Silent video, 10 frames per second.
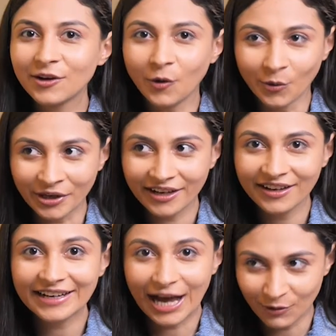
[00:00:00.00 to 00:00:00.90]
like,
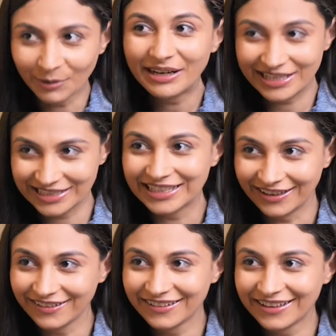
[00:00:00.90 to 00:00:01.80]
okay, now I'm
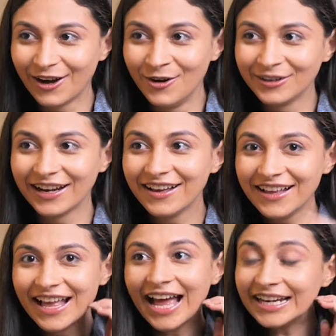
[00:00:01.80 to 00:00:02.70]
listening. Now.
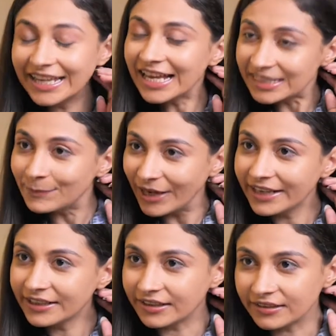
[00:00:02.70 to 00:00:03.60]
And he
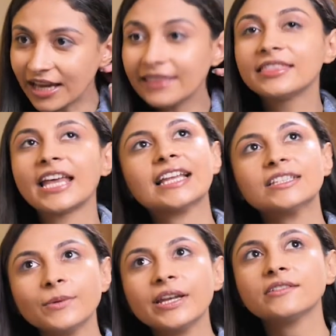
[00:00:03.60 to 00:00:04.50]
explained it. And
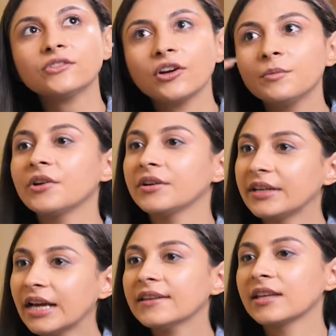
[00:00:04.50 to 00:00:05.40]
that's when I thought about
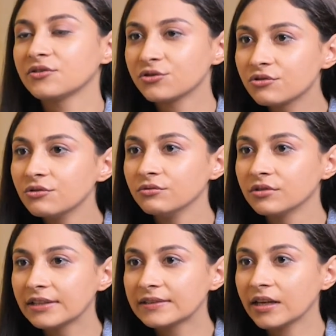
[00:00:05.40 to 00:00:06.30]
it. Yeah, that's true.
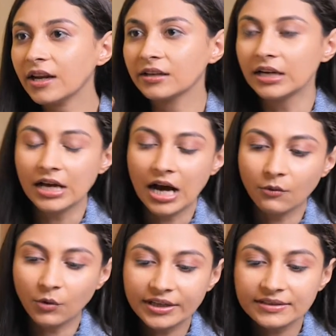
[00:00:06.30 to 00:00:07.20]
That's correct.
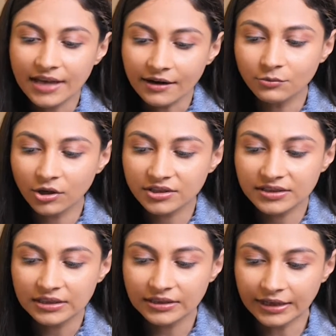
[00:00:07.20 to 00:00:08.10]
What he said
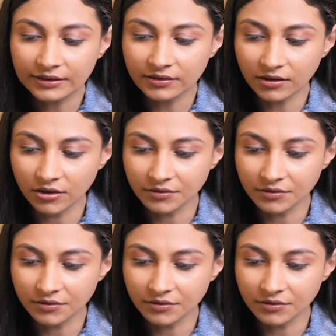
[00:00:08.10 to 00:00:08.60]
was that,